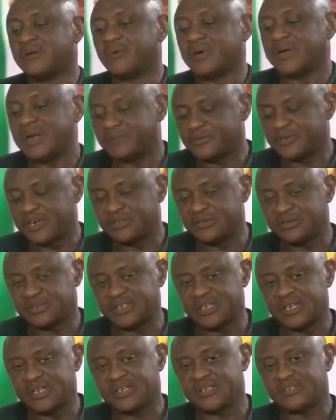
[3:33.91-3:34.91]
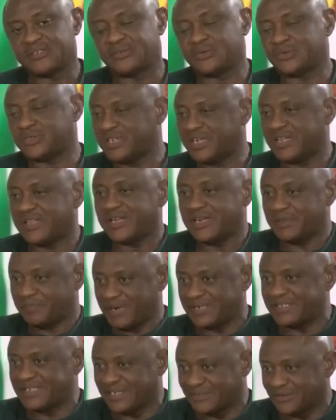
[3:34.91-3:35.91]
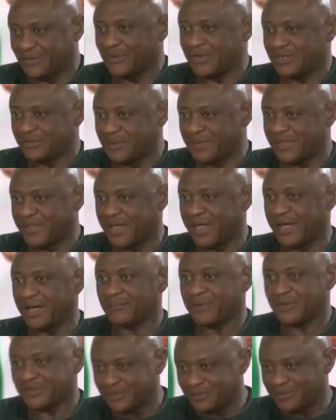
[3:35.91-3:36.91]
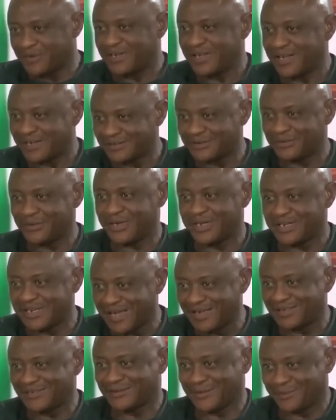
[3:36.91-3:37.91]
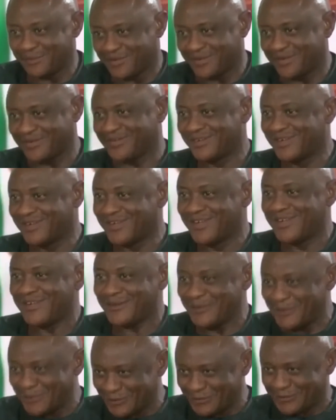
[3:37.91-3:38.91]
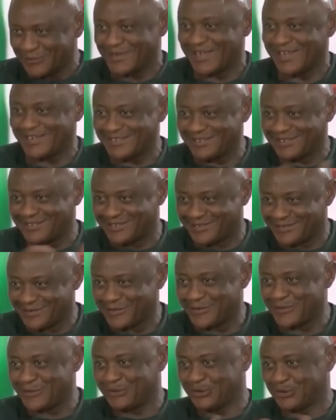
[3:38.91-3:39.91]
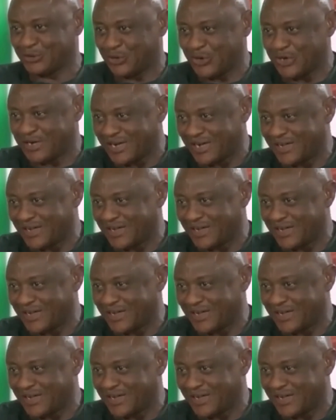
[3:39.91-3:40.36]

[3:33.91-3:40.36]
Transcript: What I'm trying to say is to say that the party has always been there, but somebody has to ignite something, you know, to get it look stronger.